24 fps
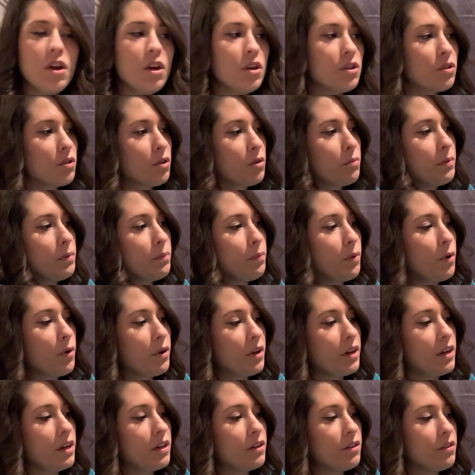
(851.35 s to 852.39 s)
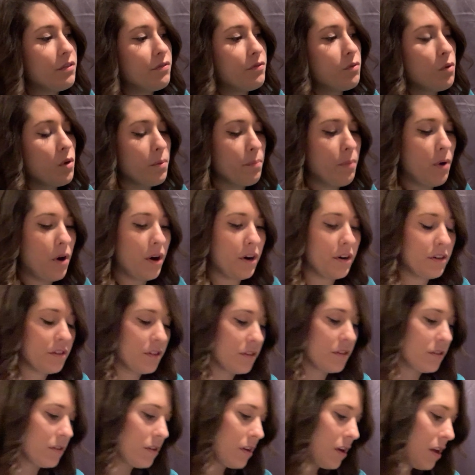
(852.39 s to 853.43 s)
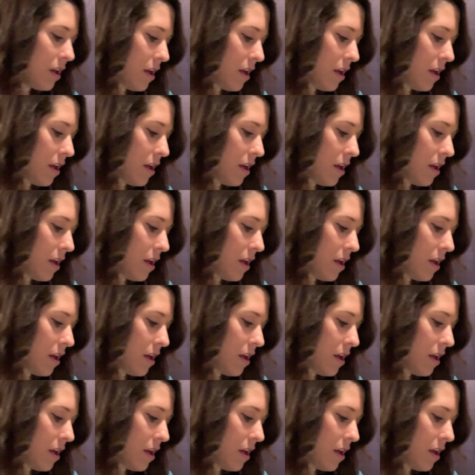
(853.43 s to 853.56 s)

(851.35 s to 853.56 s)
So it'd be broken into 4 parts.